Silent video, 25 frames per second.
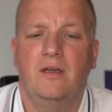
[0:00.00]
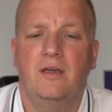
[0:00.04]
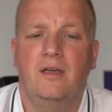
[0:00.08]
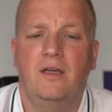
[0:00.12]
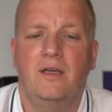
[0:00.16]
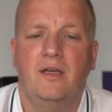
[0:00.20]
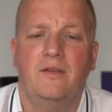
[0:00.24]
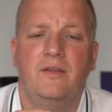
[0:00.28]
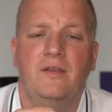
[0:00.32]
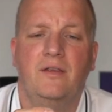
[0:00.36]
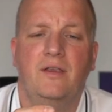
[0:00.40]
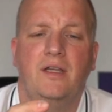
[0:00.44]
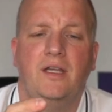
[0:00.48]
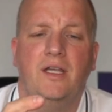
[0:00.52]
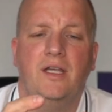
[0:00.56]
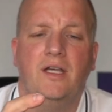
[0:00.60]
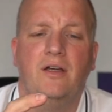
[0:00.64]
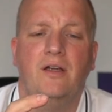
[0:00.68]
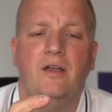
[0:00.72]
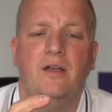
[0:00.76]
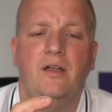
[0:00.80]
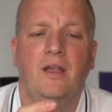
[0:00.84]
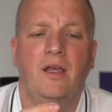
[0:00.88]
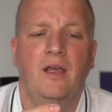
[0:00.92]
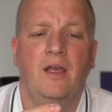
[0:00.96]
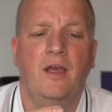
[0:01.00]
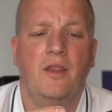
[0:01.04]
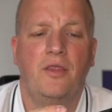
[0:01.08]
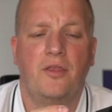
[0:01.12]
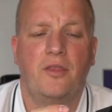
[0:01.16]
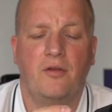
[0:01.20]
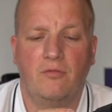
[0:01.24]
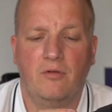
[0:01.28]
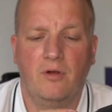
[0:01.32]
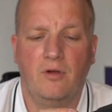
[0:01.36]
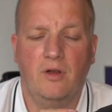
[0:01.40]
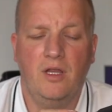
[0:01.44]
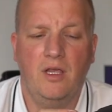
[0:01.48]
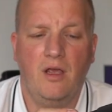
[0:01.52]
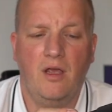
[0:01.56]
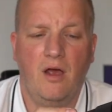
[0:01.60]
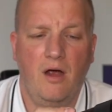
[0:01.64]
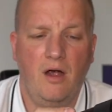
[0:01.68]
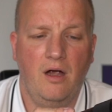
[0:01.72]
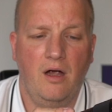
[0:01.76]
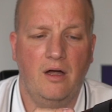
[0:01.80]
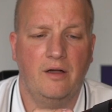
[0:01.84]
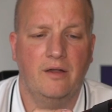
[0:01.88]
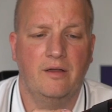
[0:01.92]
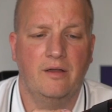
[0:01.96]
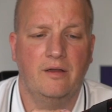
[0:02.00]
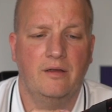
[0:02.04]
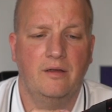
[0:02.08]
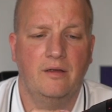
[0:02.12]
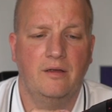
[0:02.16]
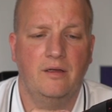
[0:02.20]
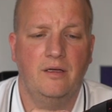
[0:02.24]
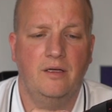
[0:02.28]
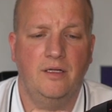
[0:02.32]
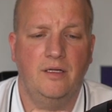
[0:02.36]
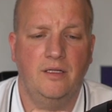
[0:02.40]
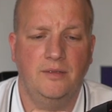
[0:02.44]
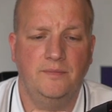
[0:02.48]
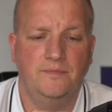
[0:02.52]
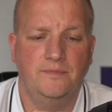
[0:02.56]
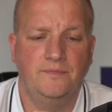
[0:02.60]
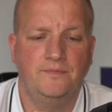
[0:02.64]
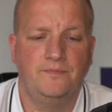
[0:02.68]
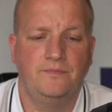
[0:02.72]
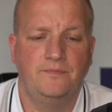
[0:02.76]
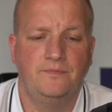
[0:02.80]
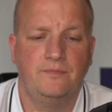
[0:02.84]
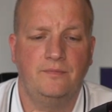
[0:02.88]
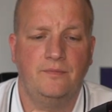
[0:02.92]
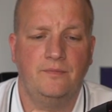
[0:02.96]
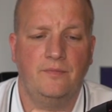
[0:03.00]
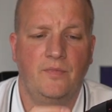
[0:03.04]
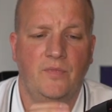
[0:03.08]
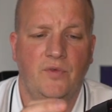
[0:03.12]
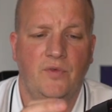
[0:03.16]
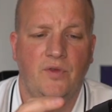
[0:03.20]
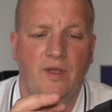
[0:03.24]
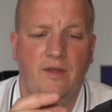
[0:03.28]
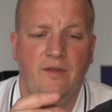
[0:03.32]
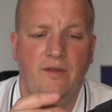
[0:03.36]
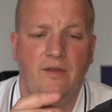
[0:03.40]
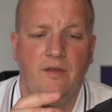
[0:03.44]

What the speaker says: as you can hear it, they're really hard. So